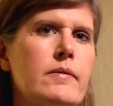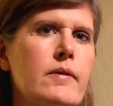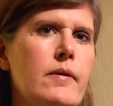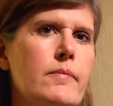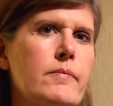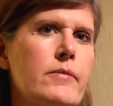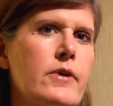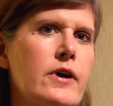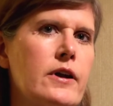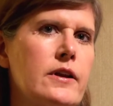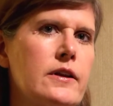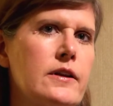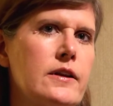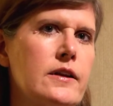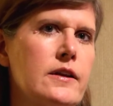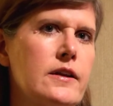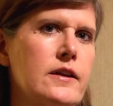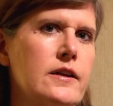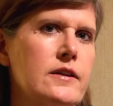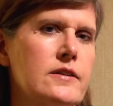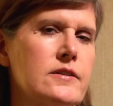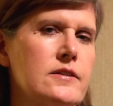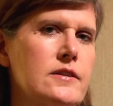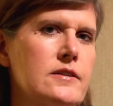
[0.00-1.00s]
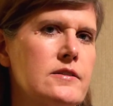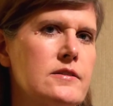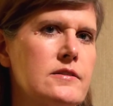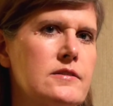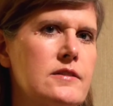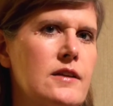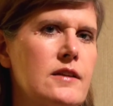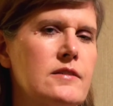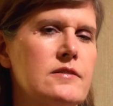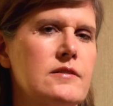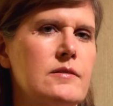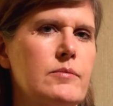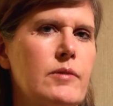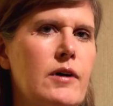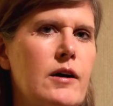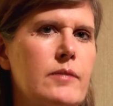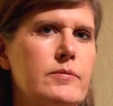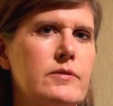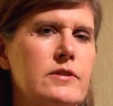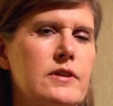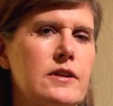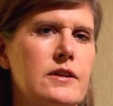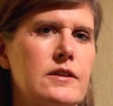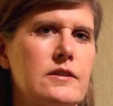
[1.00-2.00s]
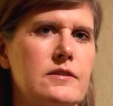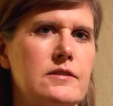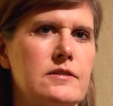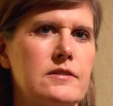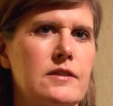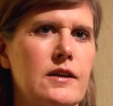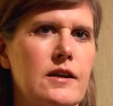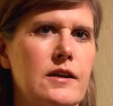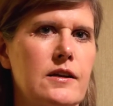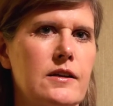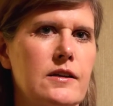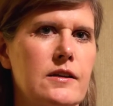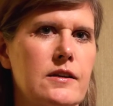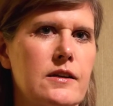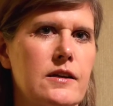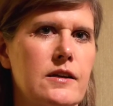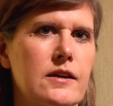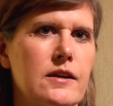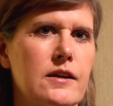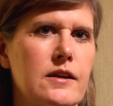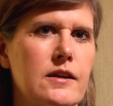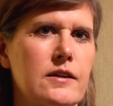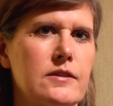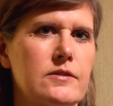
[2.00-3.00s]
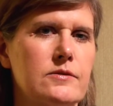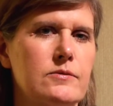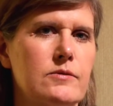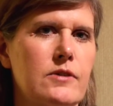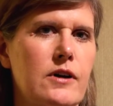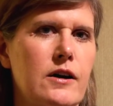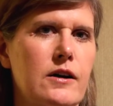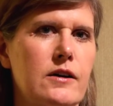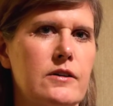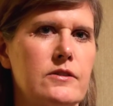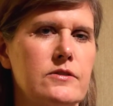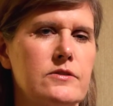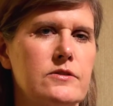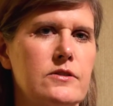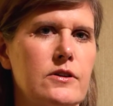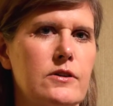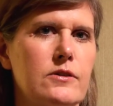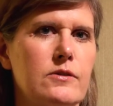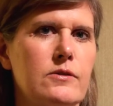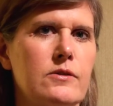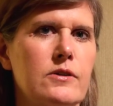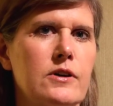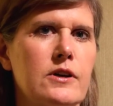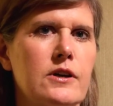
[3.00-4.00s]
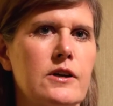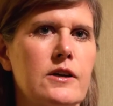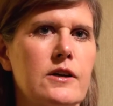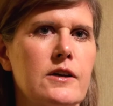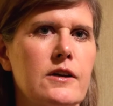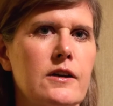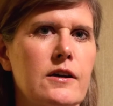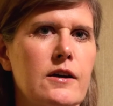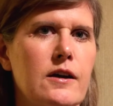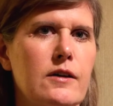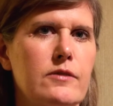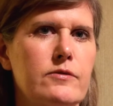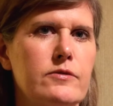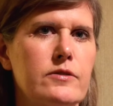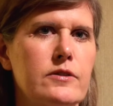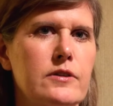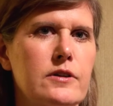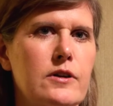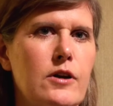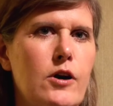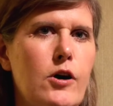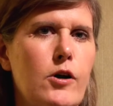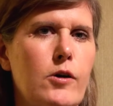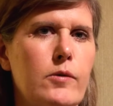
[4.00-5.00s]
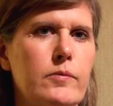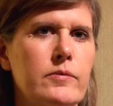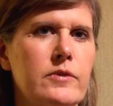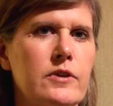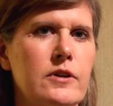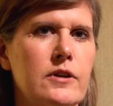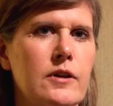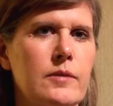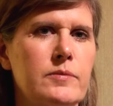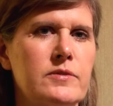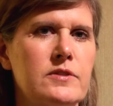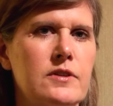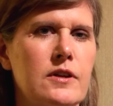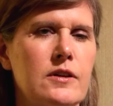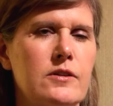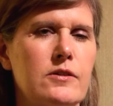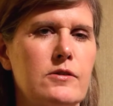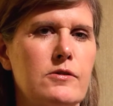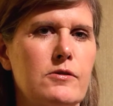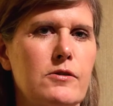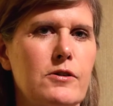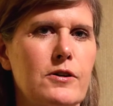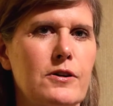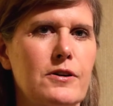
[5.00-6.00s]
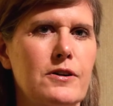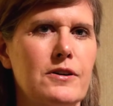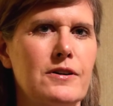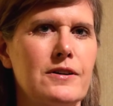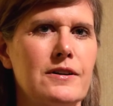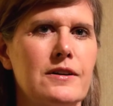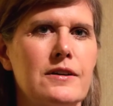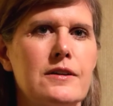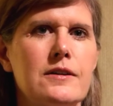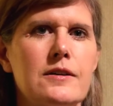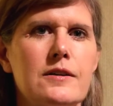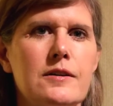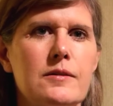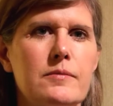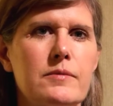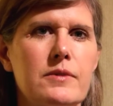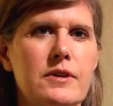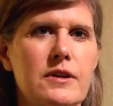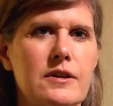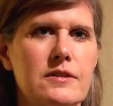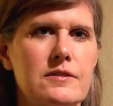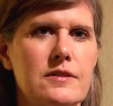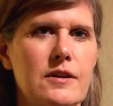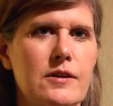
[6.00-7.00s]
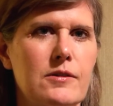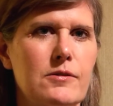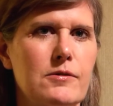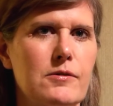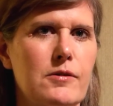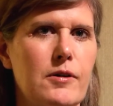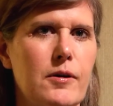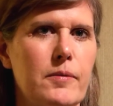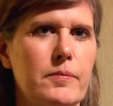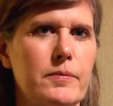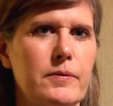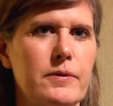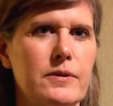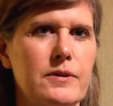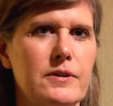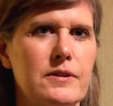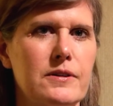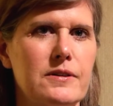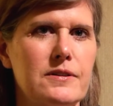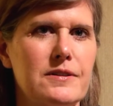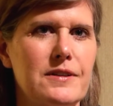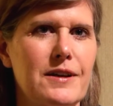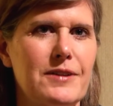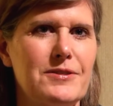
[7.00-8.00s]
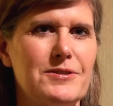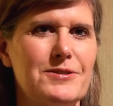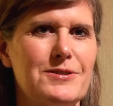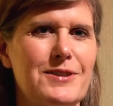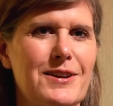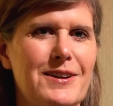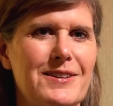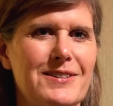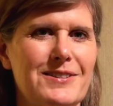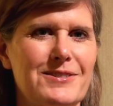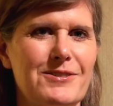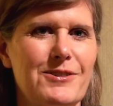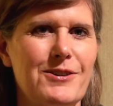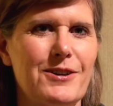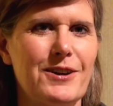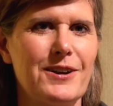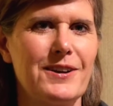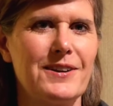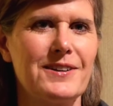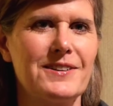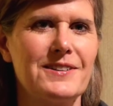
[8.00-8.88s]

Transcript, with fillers: but it's, it's a densely populated state as well. So I feel at home in upstate New York because I grew up in downstate Illinois.